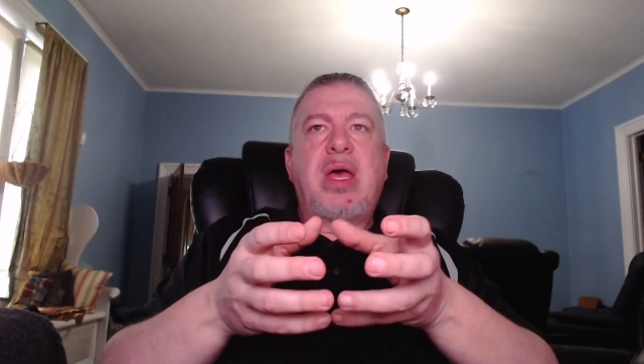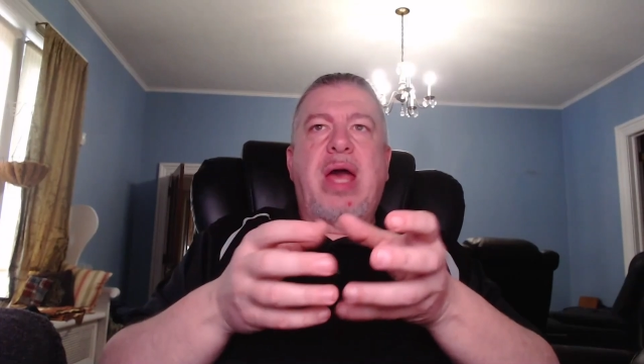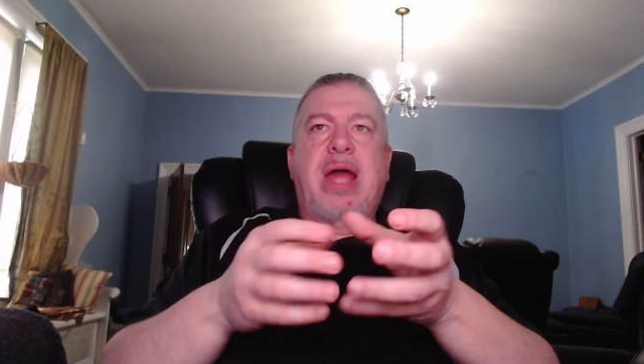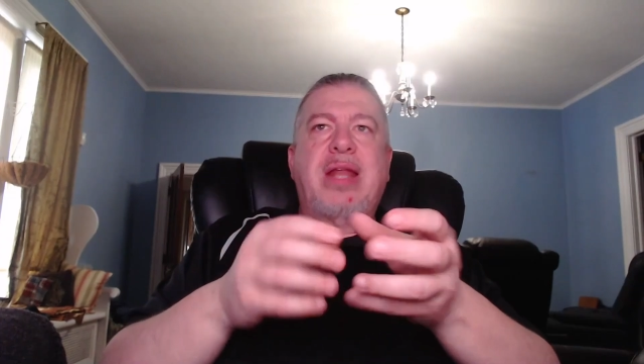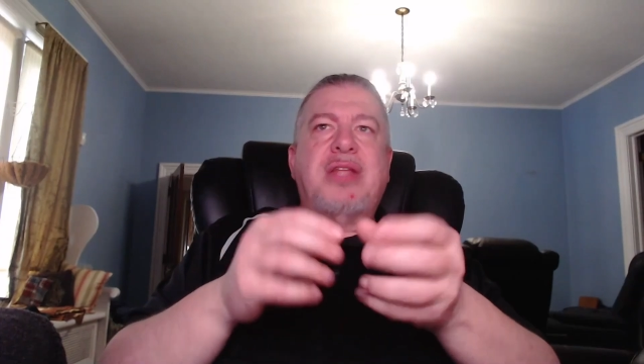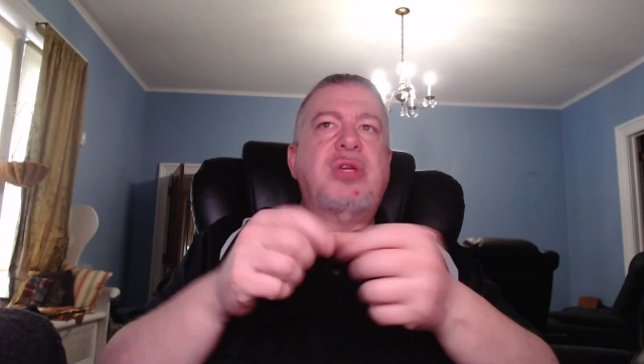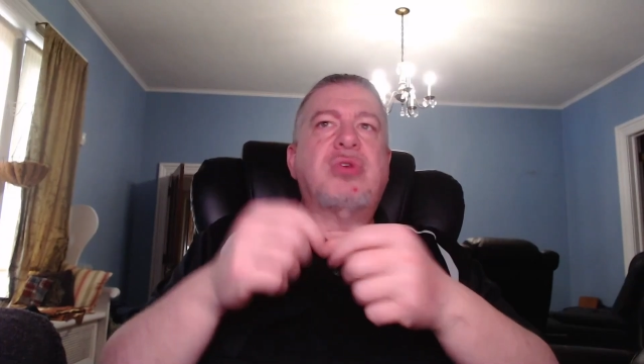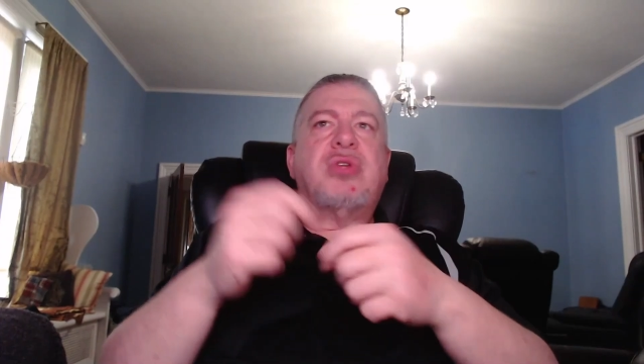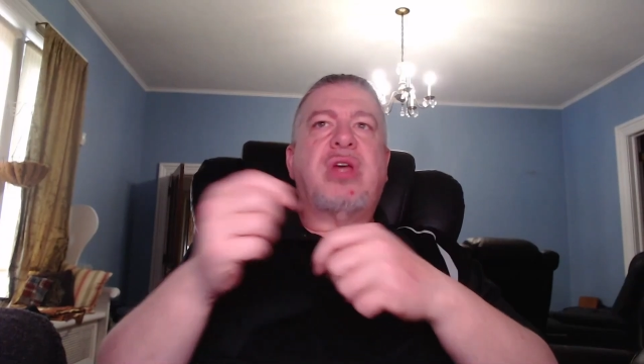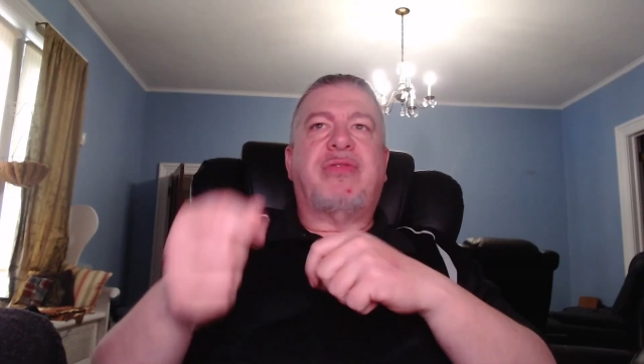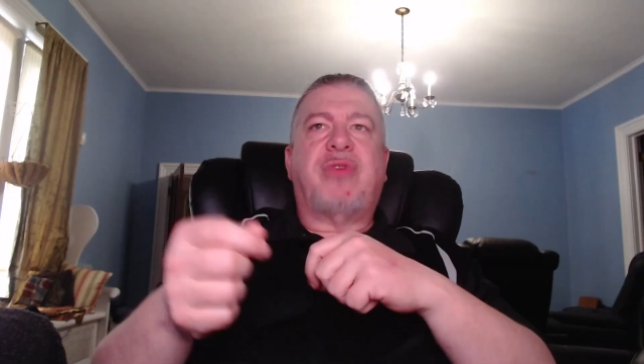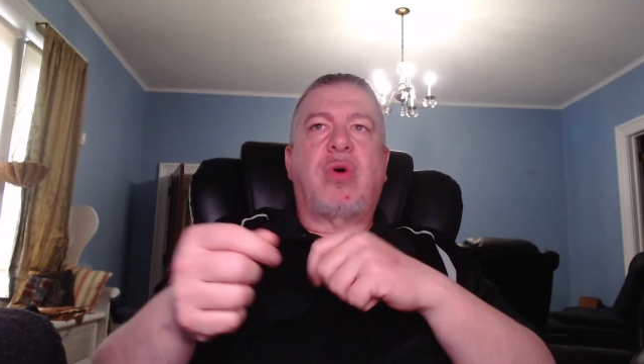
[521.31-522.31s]
and it's usually
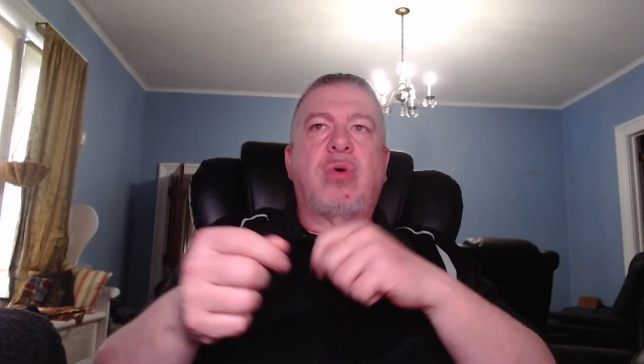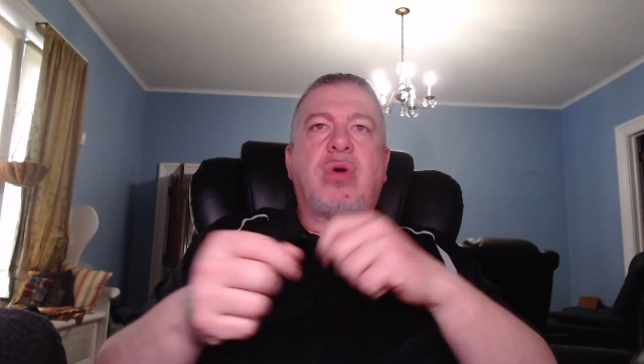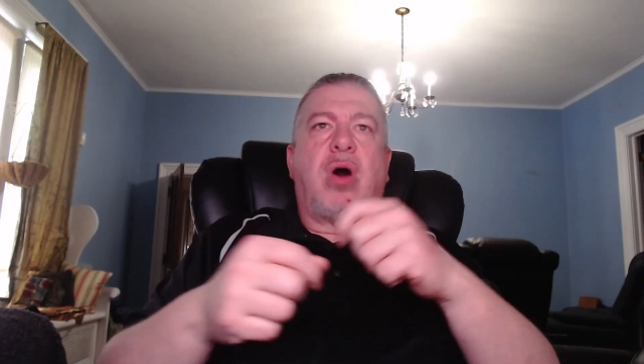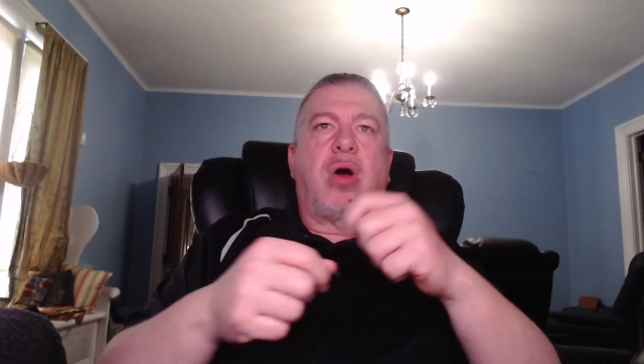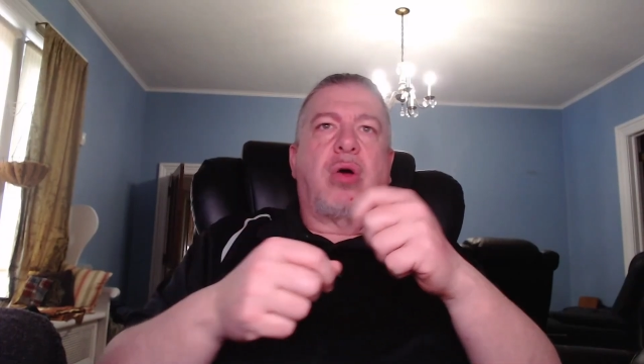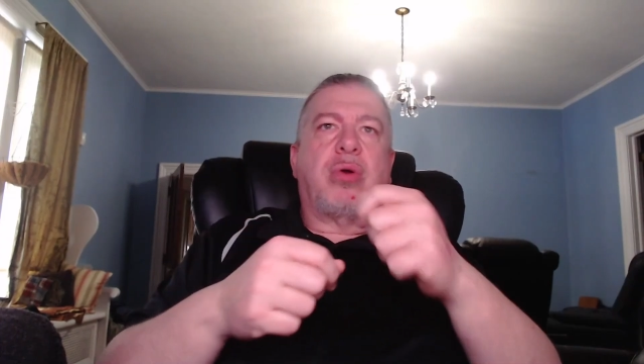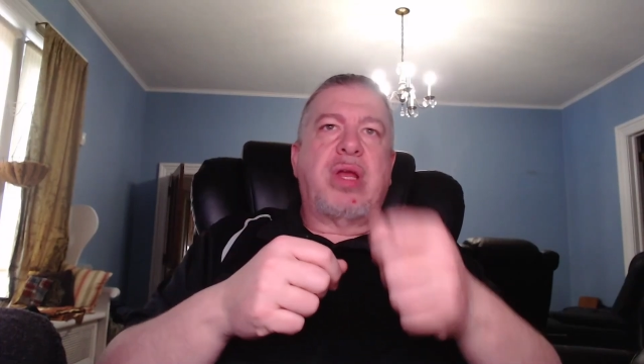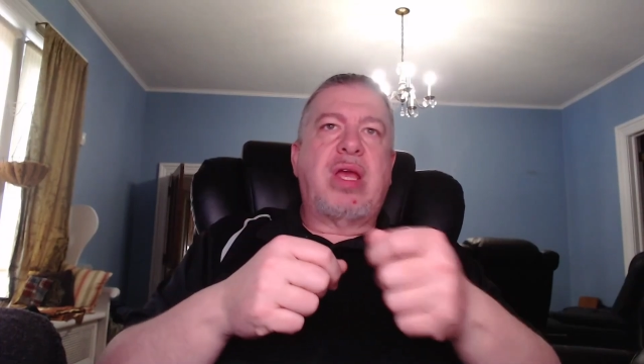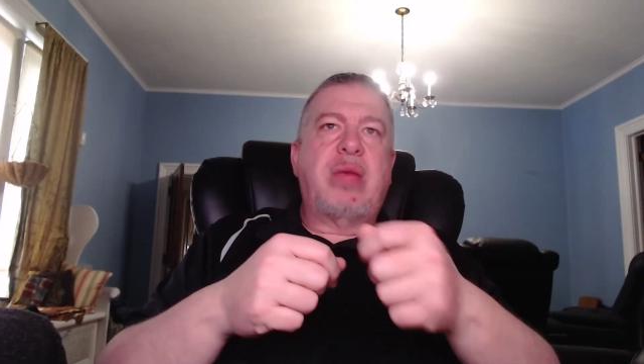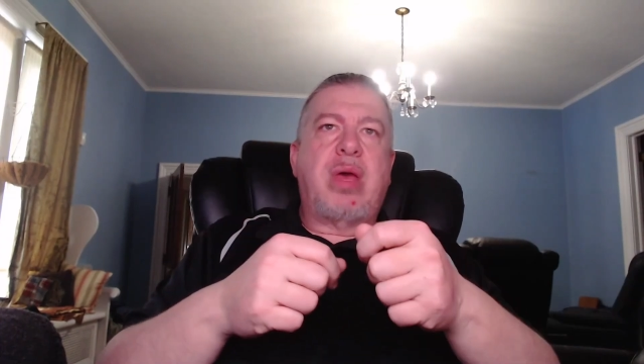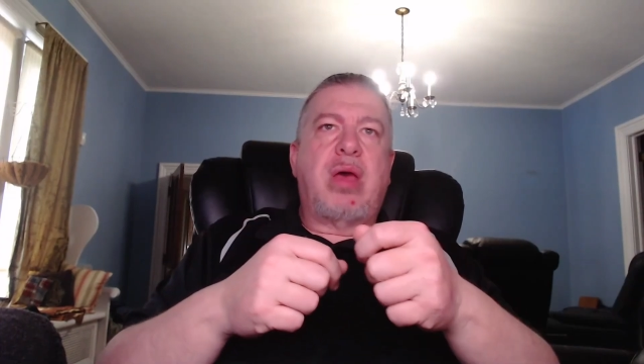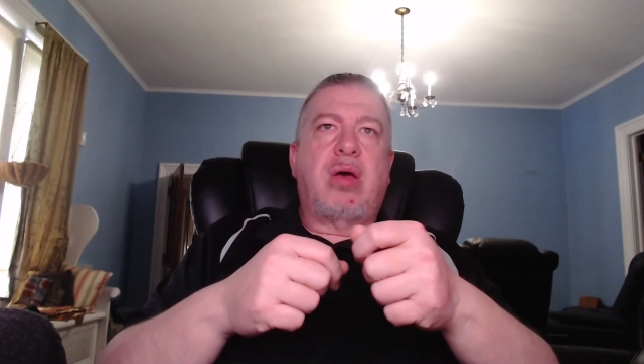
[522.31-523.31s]
a phone call or an
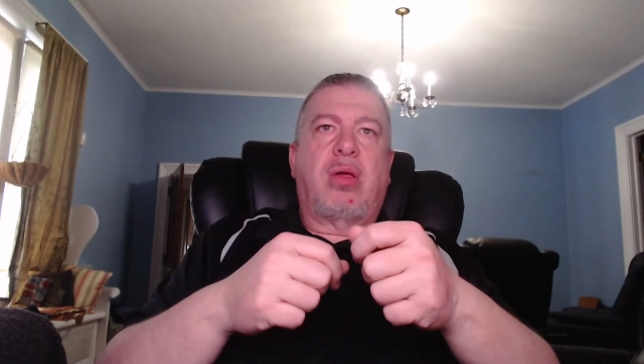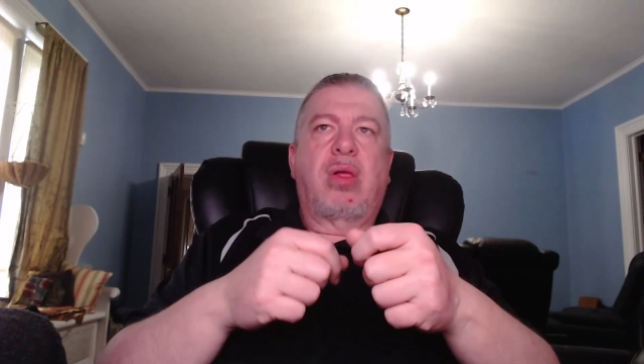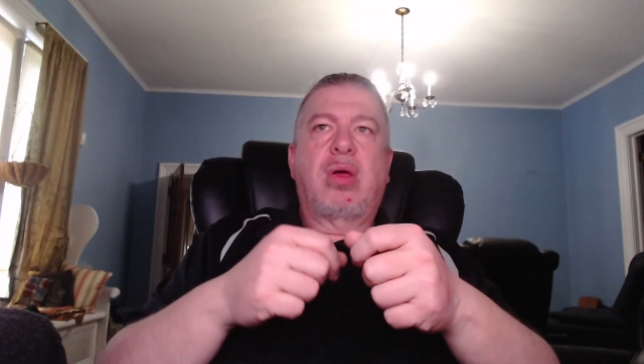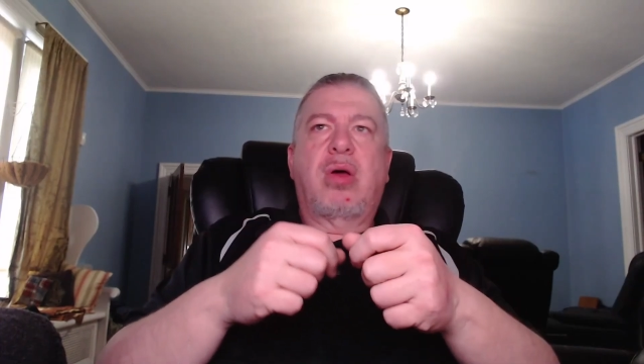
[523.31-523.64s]
email,